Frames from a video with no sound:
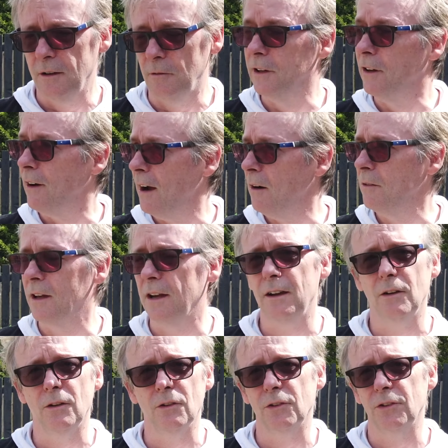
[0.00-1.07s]
When you're out in
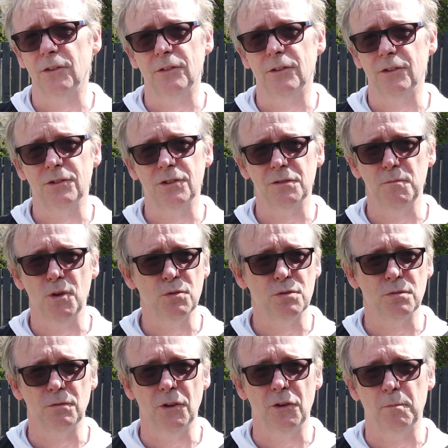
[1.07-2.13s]
the hills, there's just
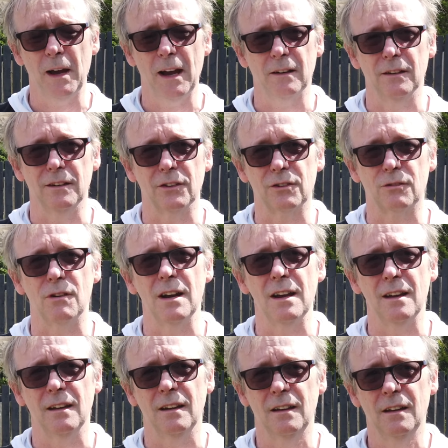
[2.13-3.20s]
mutual respect, and it's great.